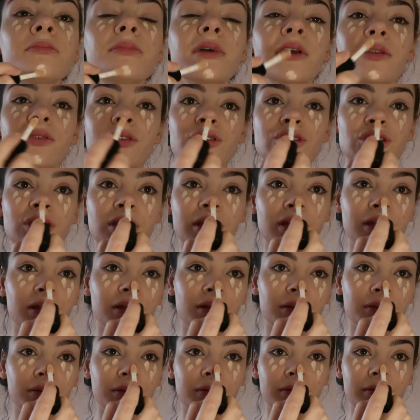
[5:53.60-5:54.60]
in the
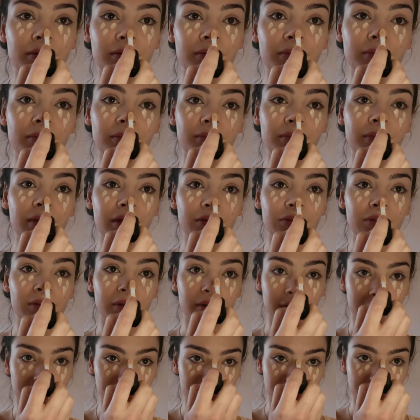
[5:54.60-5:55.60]
chin, bit in the
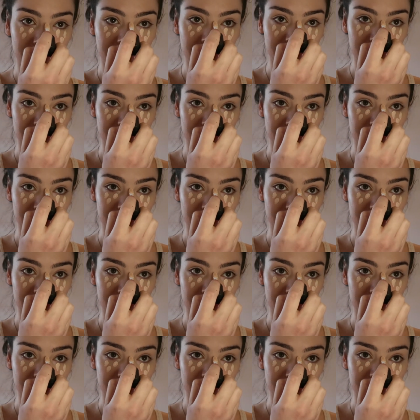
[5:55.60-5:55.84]
nose.